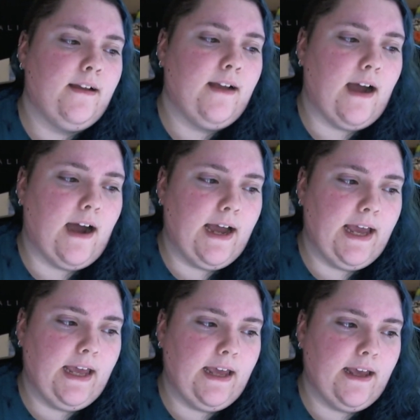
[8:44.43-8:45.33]

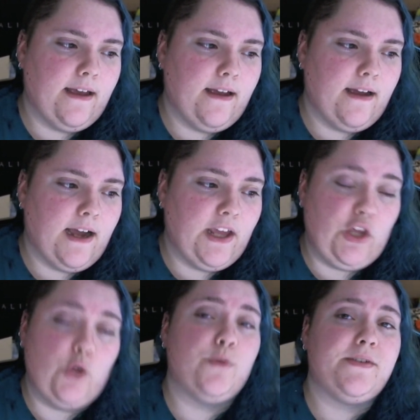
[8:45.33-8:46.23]
I
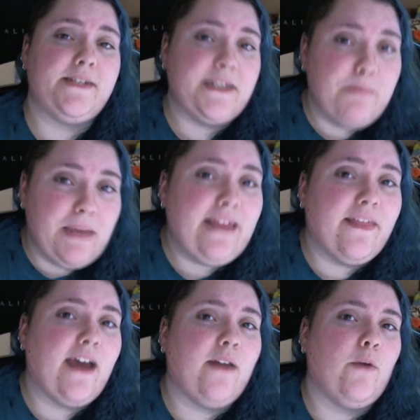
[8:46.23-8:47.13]
used to be
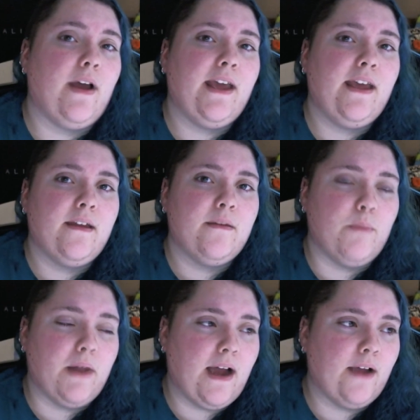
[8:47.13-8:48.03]
that way,
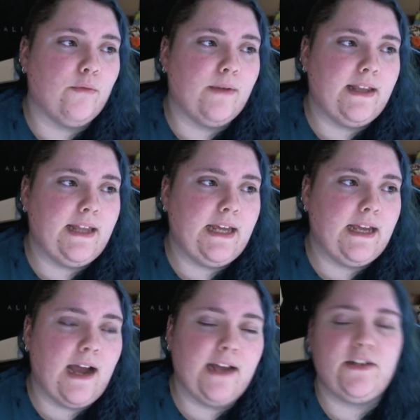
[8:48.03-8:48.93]
but
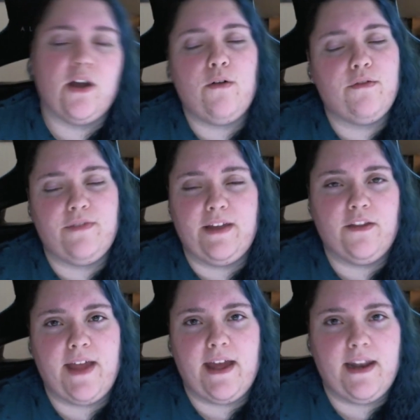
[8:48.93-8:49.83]
I don't feel
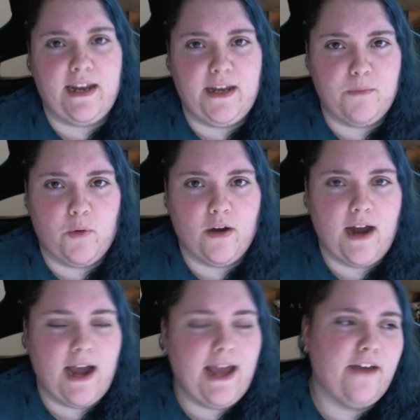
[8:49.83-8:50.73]
that anymore.
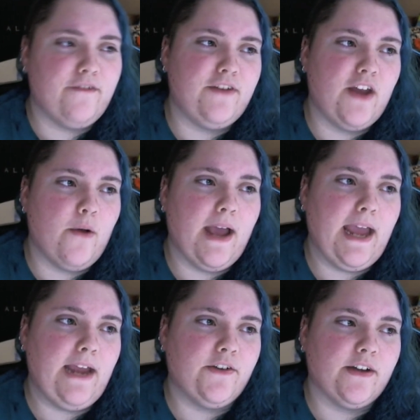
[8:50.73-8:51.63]
I have no
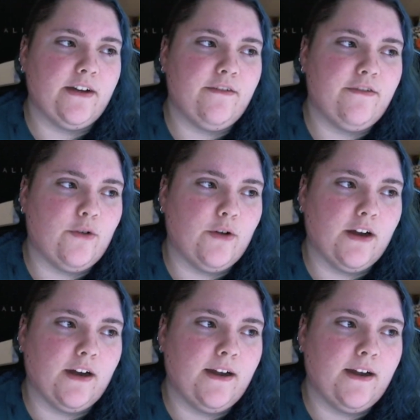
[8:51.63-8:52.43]
hatred for